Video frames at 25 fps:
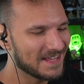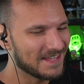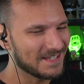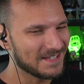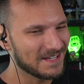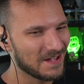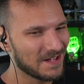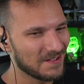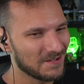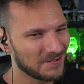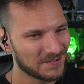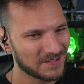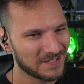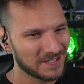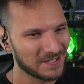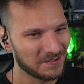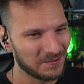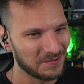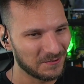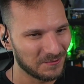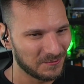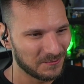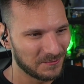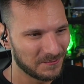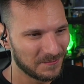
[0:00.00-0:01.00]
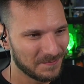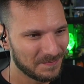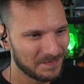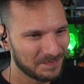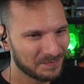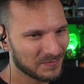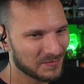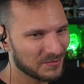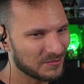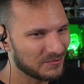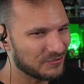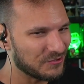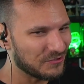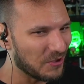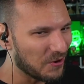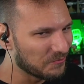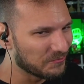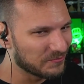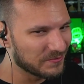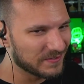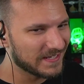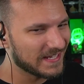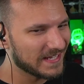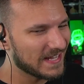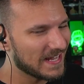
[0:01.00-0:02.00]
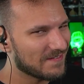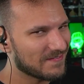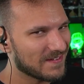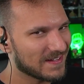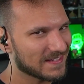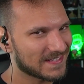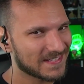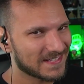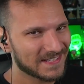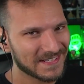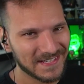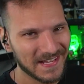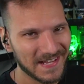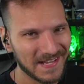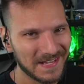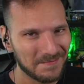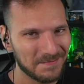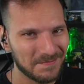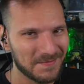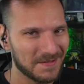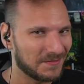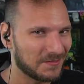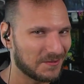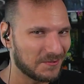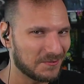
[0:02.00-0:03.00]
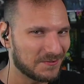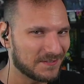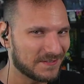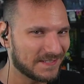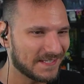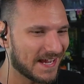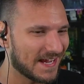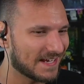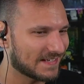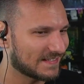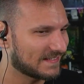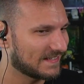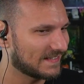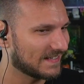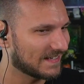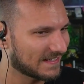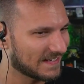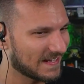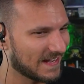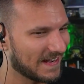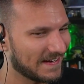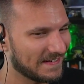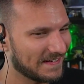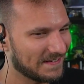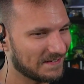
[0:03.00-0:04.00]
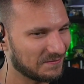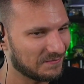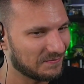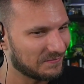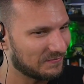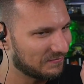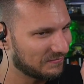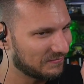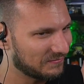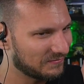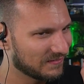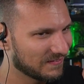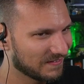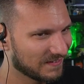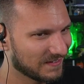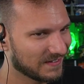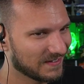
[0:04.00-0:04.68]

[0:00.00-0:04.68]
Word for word: The other two don't really have that same enthusiastic kind of